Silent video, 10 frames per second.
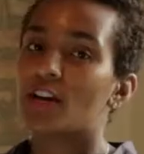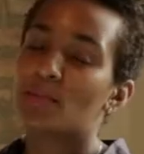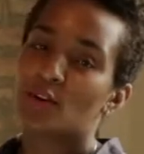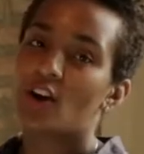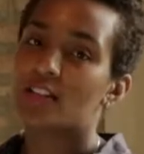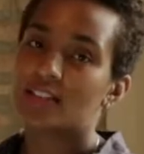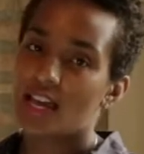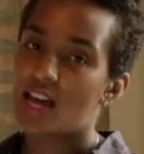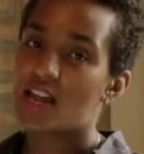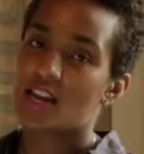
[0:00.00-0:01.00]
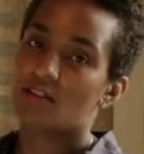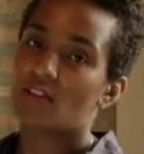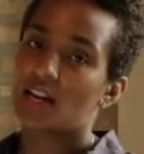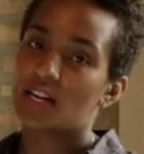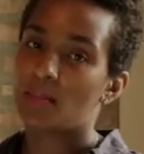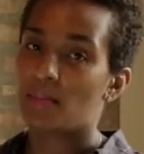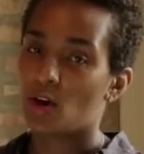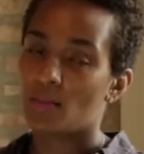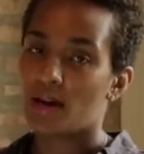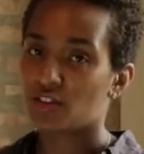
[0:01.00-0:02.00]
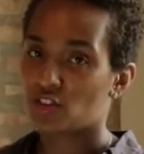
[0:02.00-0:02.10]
come across that invite in my mailbox